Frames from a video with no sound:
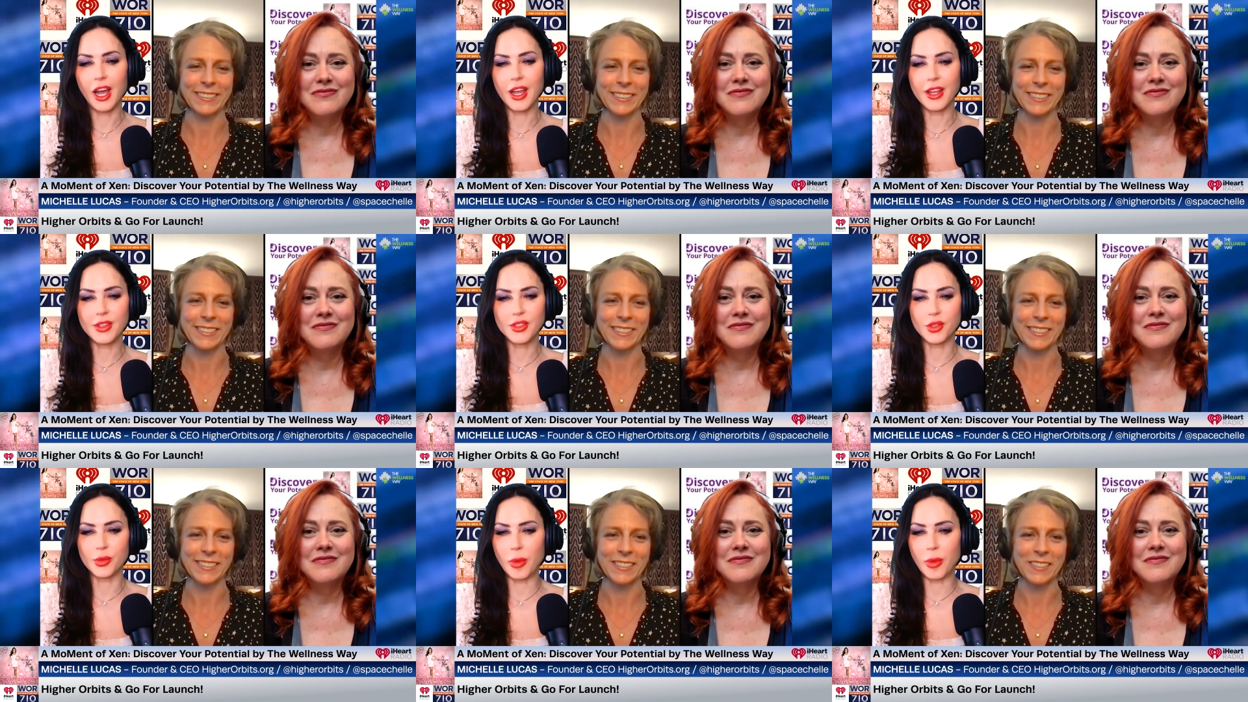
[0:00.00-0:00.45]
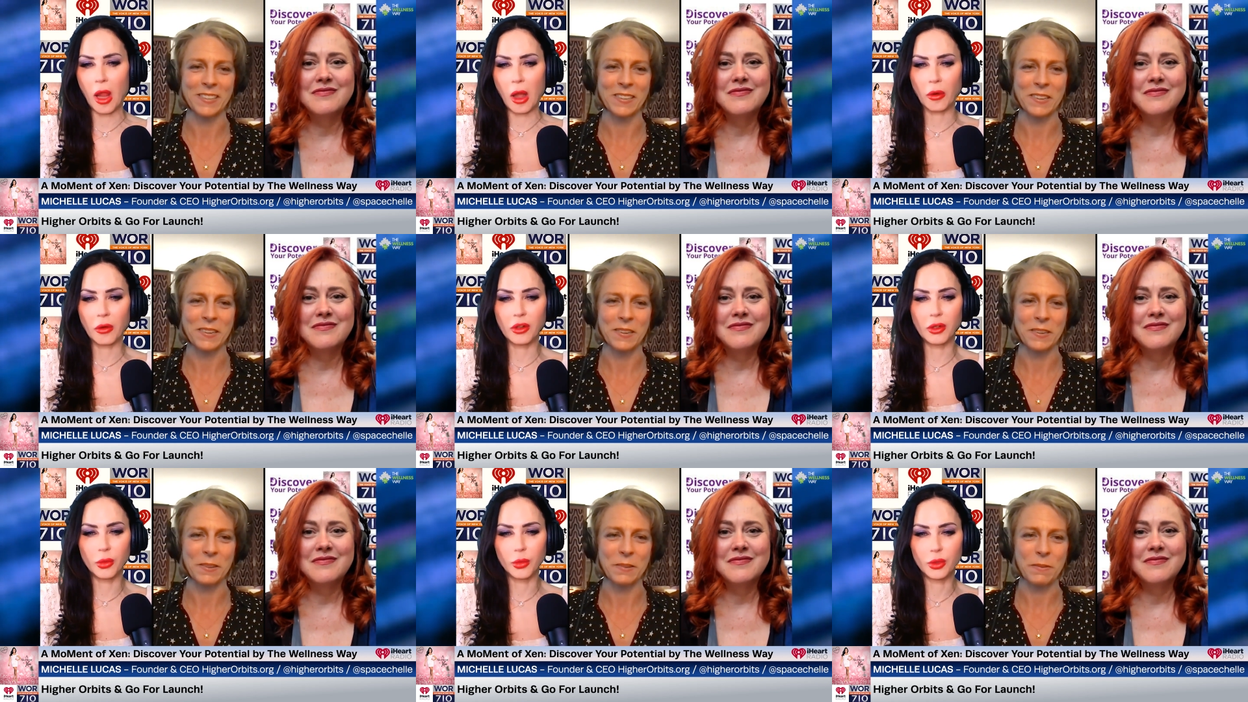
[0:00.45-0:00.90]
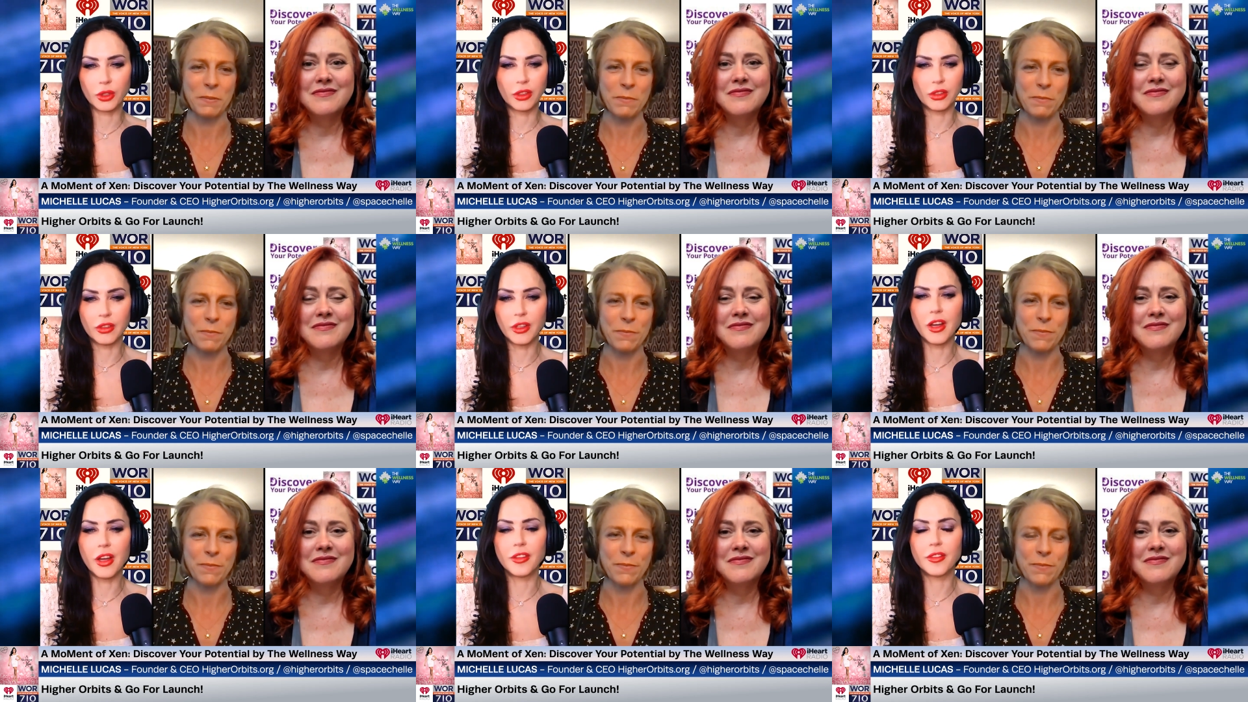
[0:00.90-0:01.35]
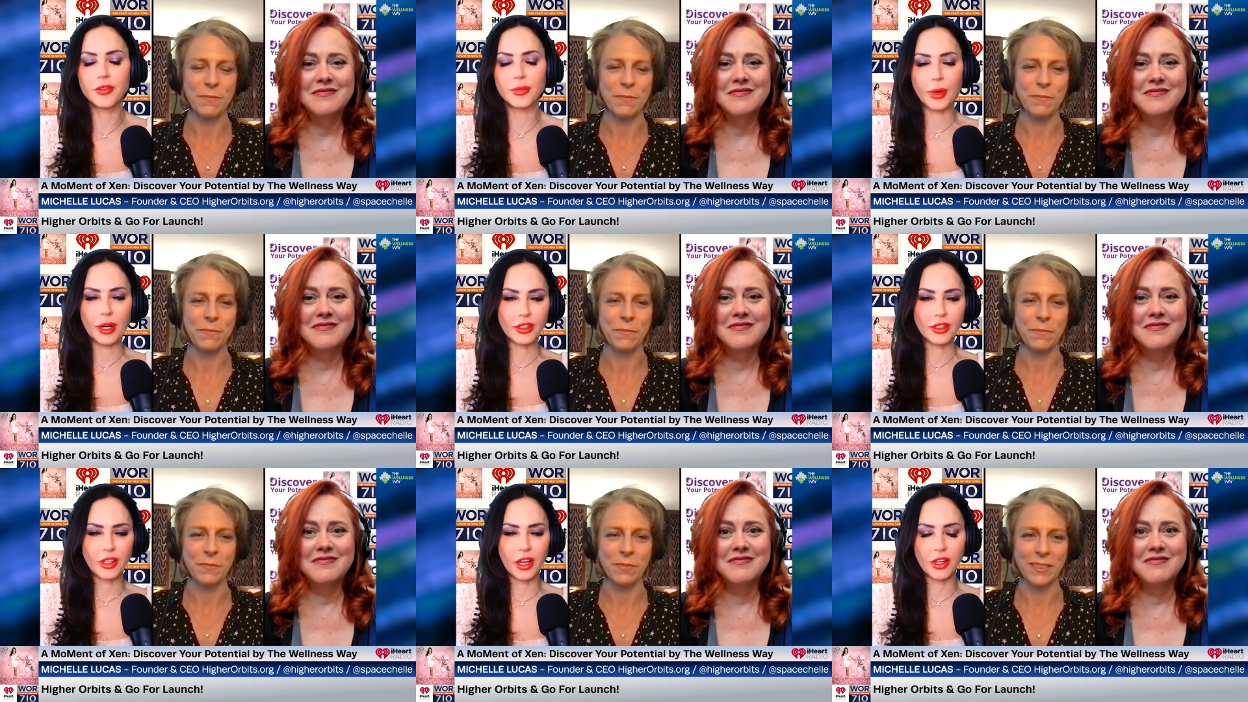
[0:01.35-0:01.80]
Speaker 1: I, as a parent, would love
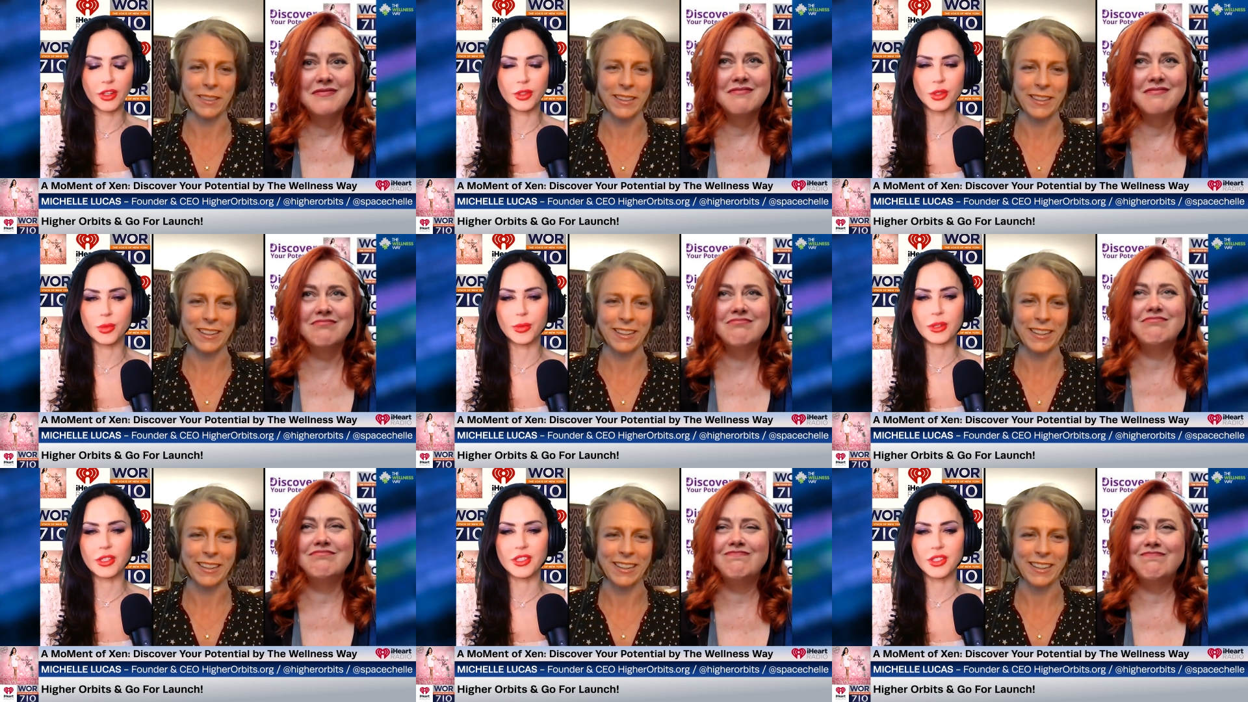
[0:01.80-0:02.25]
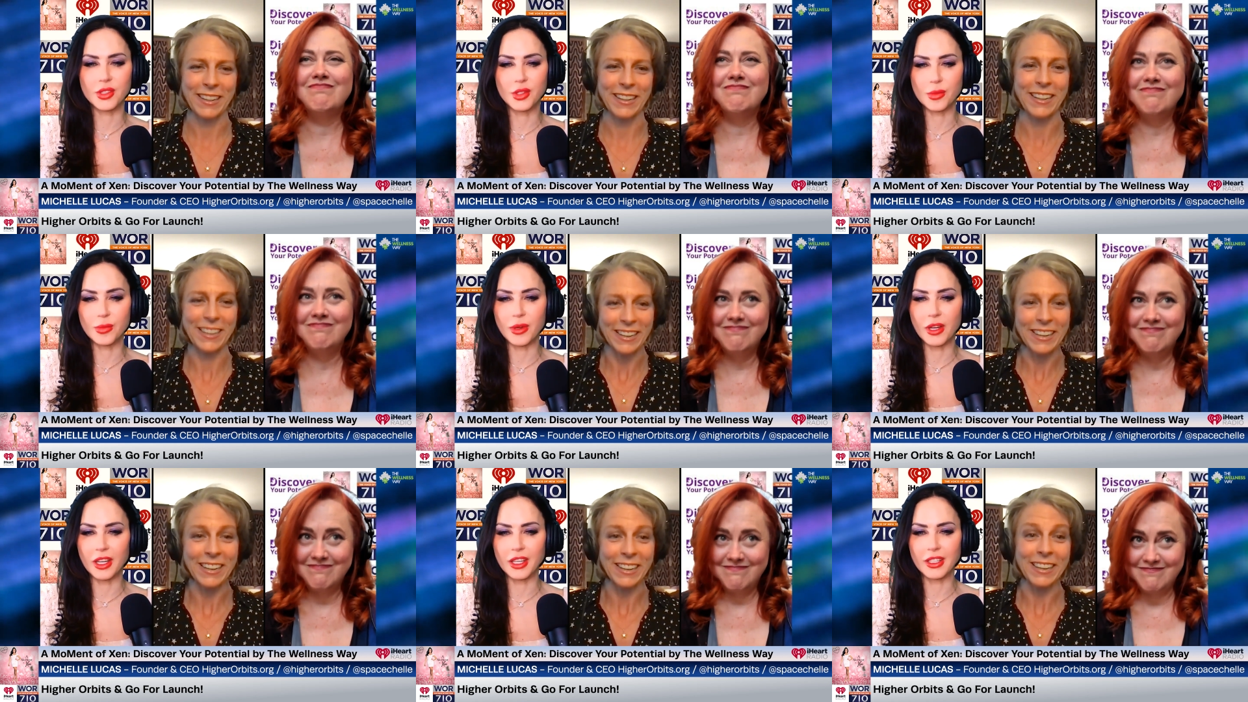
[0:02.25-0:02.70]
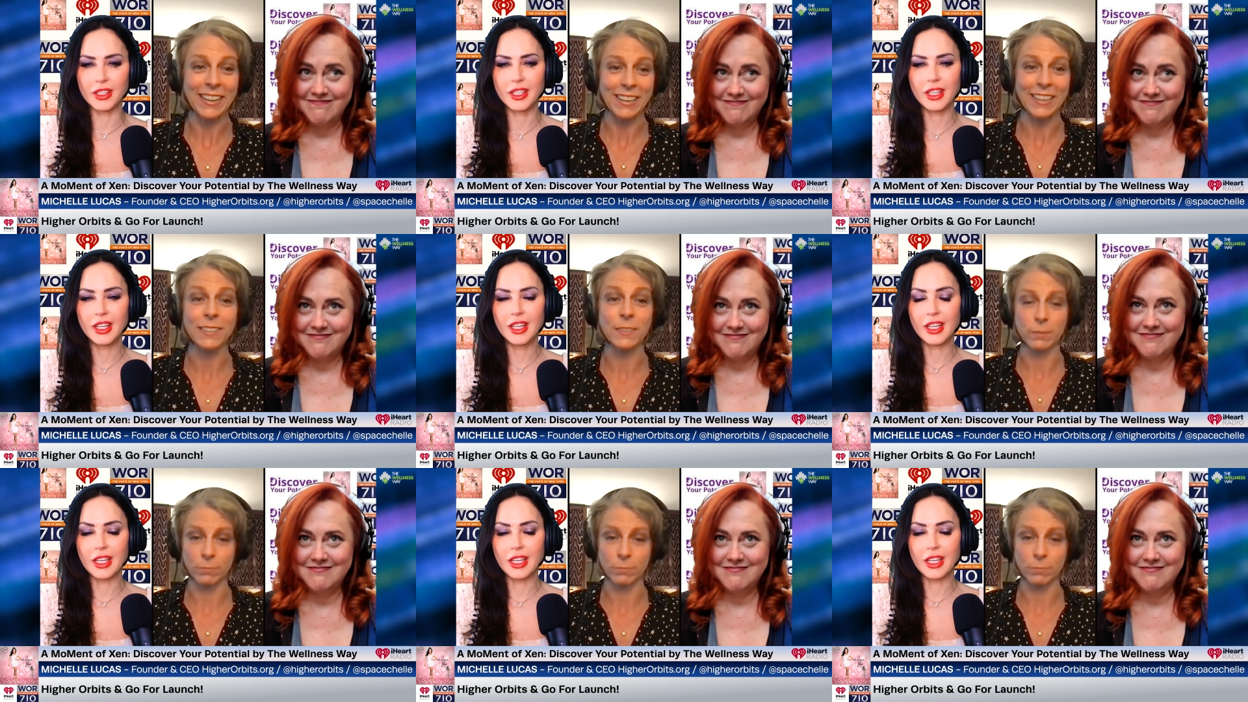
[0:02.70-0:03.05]
my daughter to participate